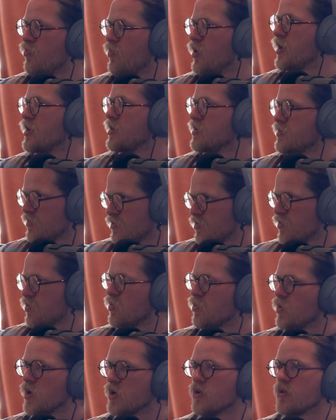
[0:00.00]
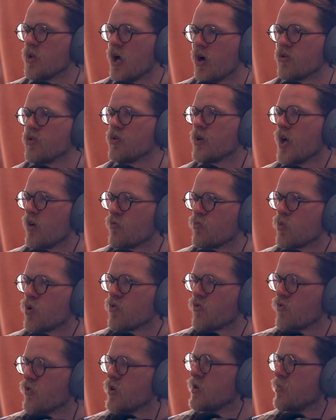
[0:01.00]
but will allow you to have more
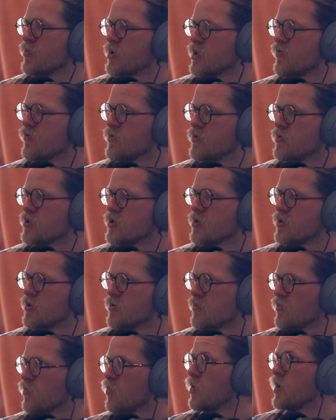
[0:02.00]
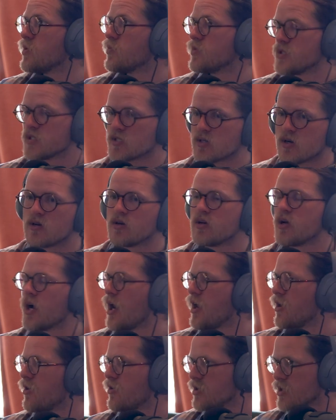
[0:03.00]
freedom in the future when we start
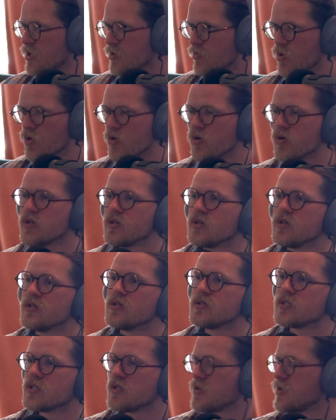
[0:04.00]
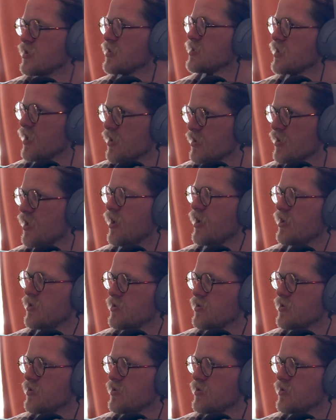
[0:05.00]
hiring employees and things like that.